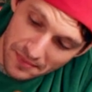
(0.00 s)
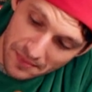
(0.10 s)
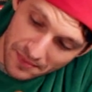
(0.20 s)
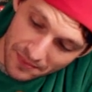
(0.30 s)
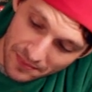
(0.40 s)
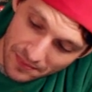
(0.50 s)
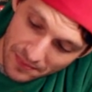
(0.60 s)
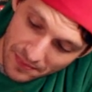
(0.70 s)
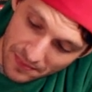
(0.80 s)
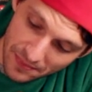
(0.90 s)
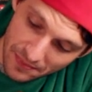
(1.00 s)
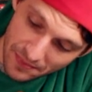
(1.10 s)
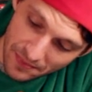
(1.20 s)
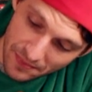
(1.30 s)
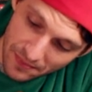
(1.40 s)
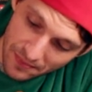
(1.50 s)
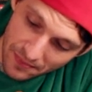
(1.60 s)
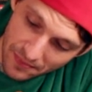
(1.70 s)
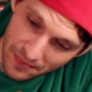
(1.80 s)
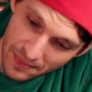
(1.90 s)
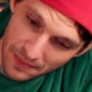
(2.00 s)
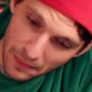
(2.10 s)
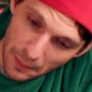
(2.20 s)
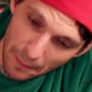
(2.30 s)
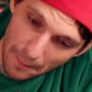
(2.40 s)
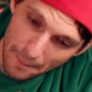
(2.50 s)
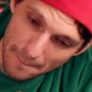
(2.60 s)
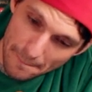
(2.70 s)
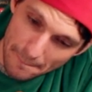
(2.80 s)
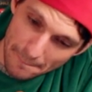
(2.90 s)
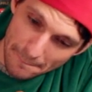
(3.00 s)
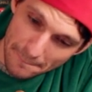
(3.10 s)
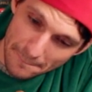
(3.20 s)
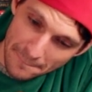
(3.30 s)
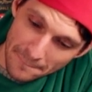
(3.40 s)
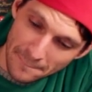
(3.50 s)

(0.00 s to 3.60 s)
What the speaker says: The person shown says nothing.